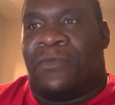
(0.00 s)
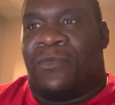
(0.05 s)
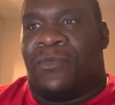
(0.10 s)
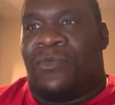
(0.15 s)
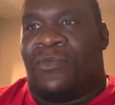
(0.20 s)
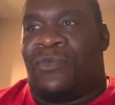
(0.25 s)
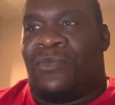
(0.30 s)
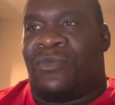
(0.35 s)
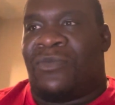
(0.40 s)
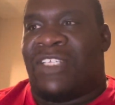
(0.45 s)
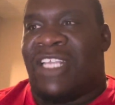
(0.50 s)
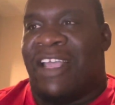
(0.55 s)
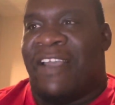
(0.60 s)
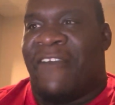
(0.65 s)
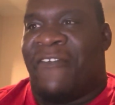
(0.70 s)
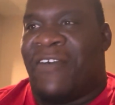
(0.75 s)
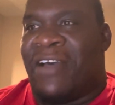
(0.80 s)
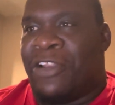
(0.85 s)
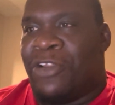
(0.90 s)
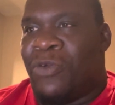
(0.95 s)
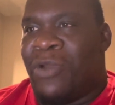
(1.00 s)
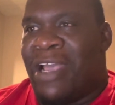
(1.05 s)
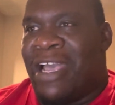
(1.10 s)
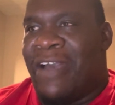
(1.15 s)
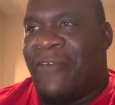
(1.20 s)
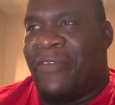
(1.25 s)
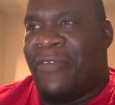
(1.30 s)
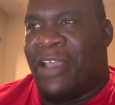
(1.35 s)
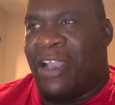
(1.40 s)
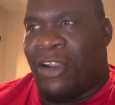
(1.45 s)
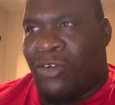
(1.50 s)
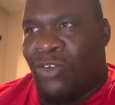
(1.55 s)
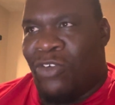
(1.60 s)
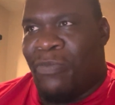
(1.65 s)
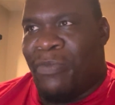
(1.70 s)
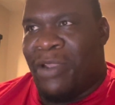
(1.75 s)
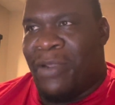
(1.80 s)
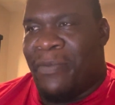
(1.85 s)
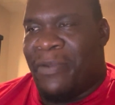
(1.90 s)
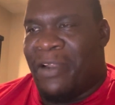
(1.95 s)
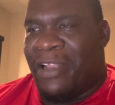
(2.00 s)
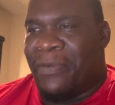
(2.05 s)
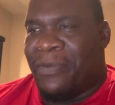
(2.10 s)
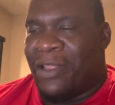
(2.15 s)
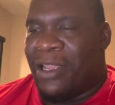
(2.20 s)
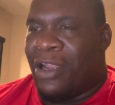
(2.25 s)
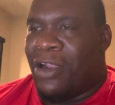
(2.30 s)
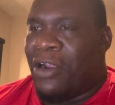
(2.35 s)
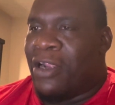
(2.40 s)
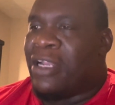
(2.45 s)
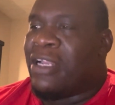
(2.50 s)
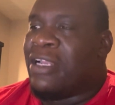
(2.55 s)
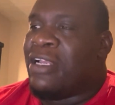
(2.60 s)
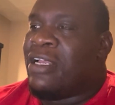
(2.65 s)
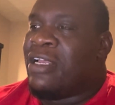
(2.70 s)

If I do have that group member that's like, all right,